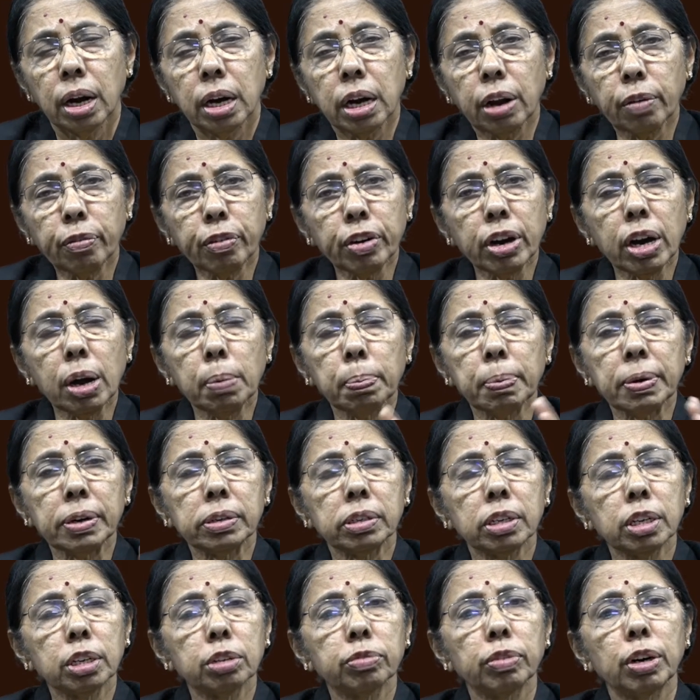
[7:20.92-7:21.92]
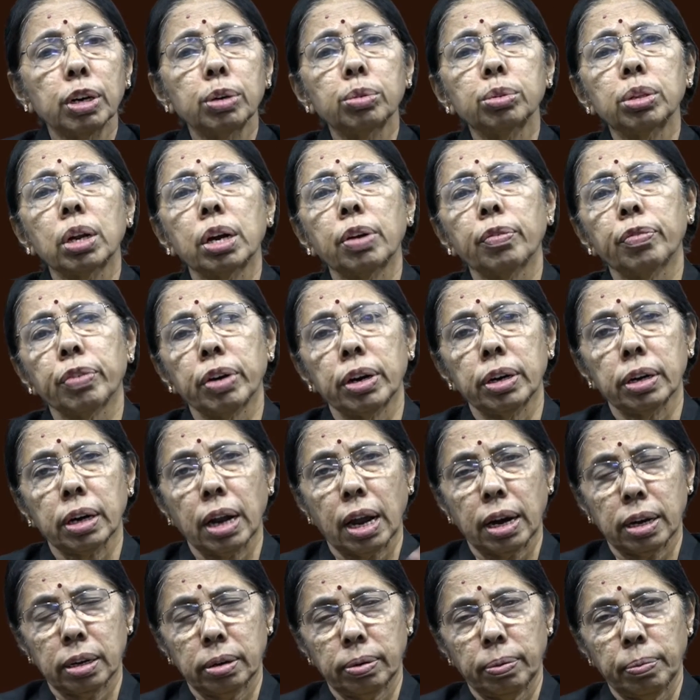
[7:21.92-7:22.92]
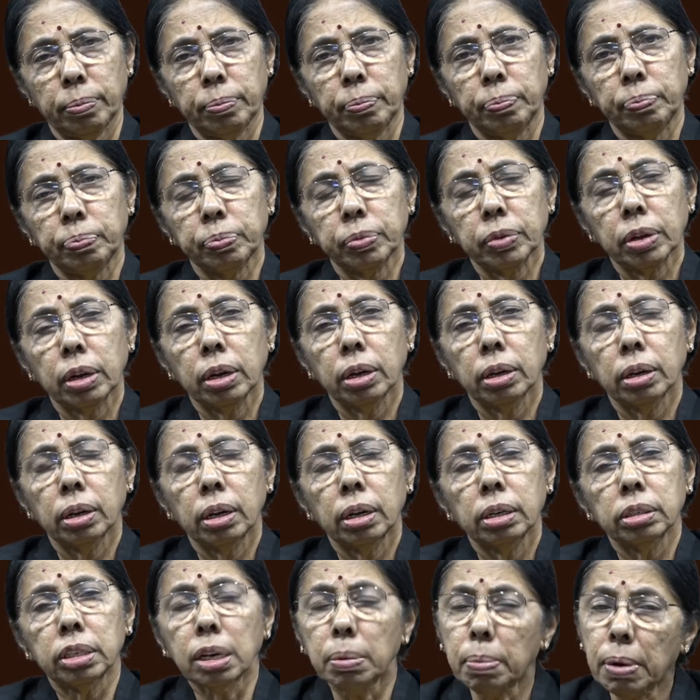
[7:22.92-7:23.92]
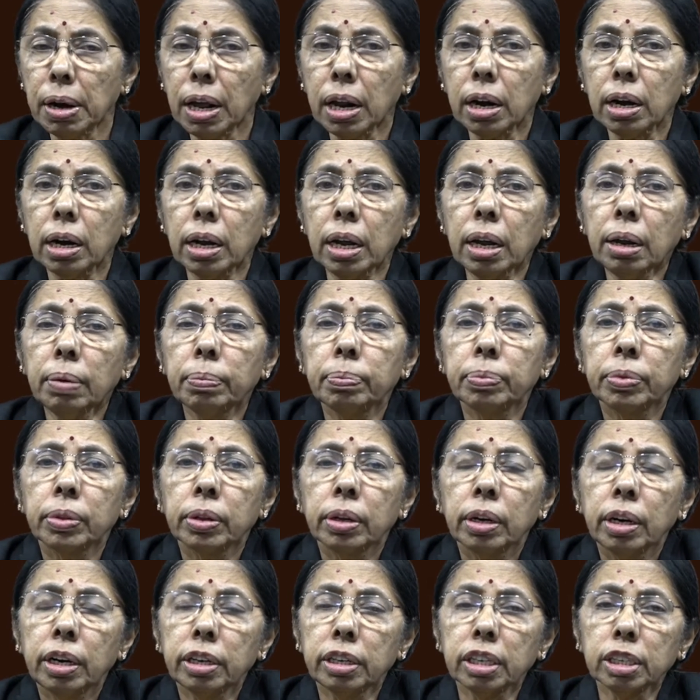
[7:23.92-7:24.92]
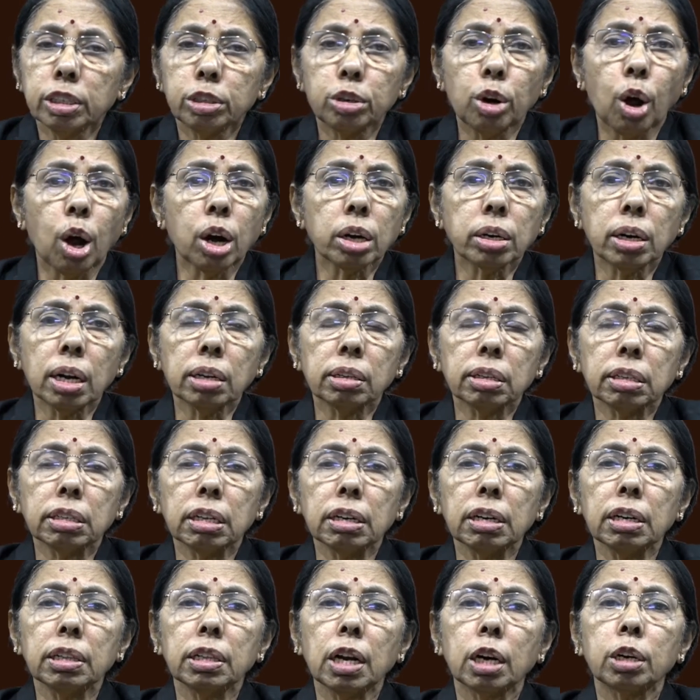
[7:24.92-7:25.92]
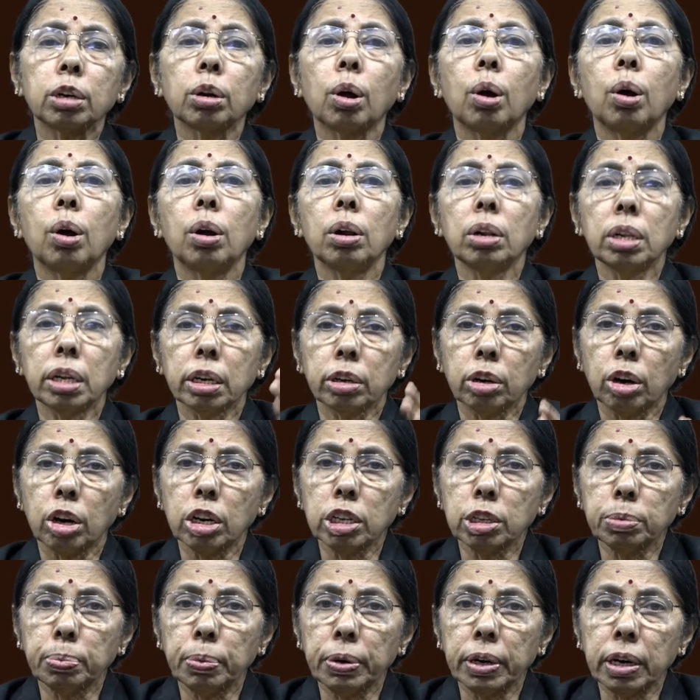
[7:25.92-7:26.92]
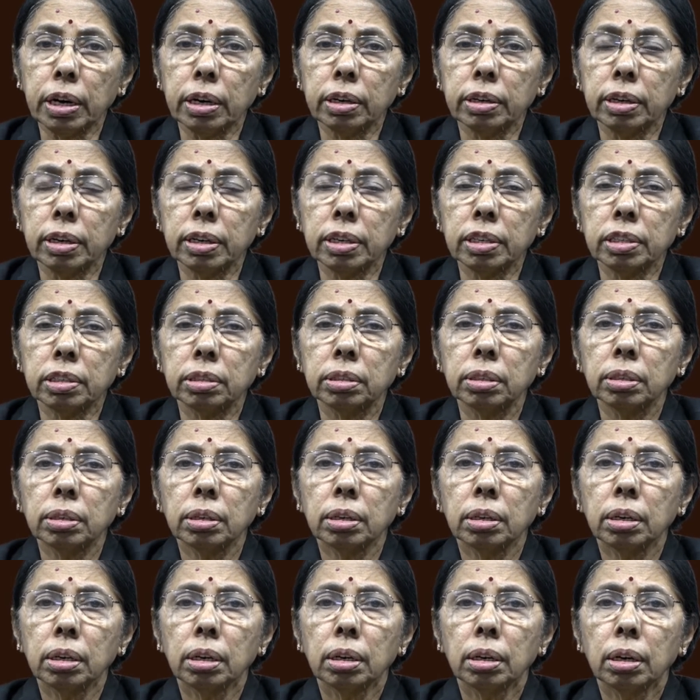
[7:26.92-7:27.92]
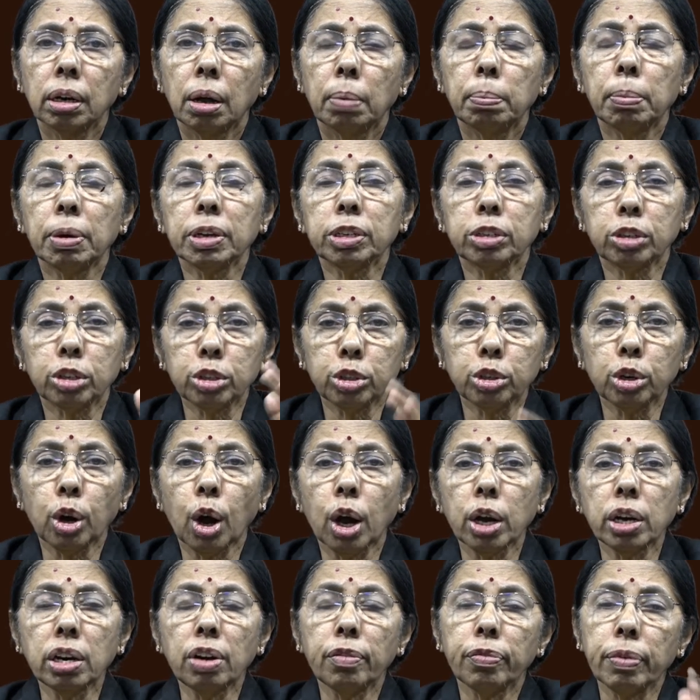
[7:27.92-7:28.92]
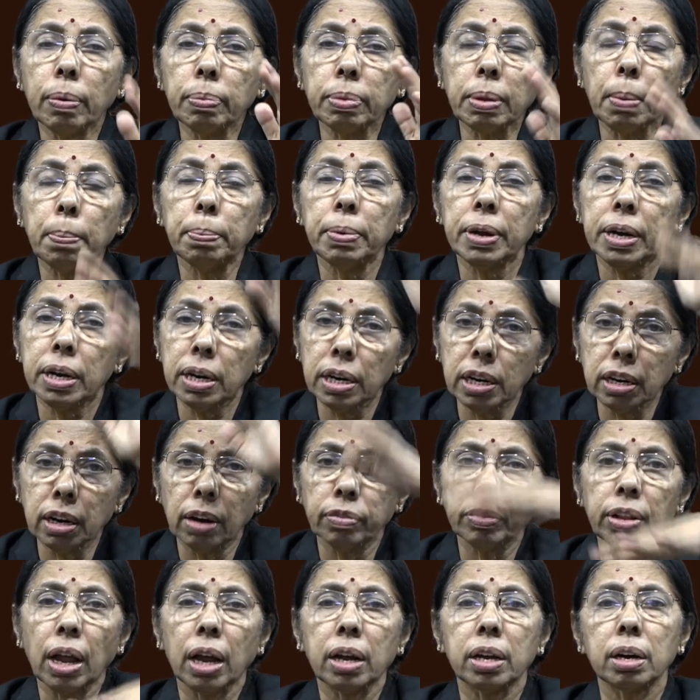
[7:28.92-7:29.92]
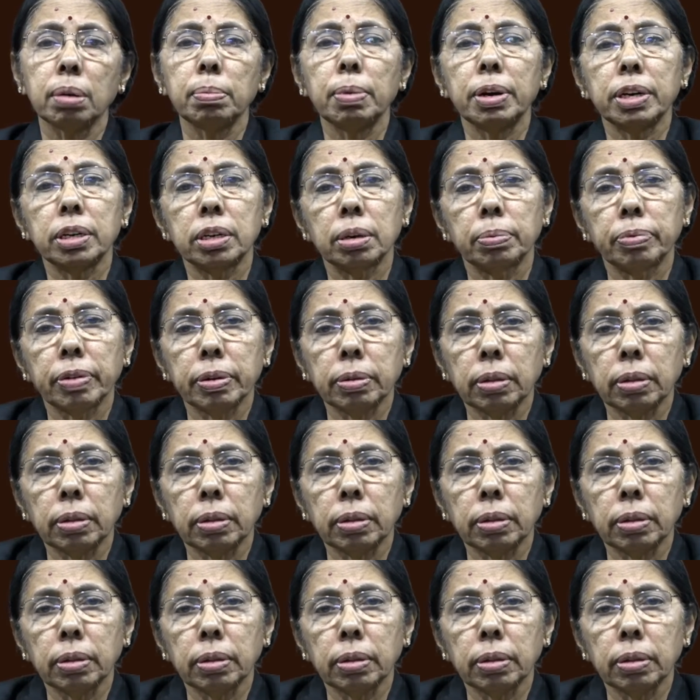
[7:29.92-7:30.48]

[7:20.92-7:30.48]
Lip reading: Different persons will do the different act. Similarly, it is not necessary that all the conspirators must join from the beginning of the agreement.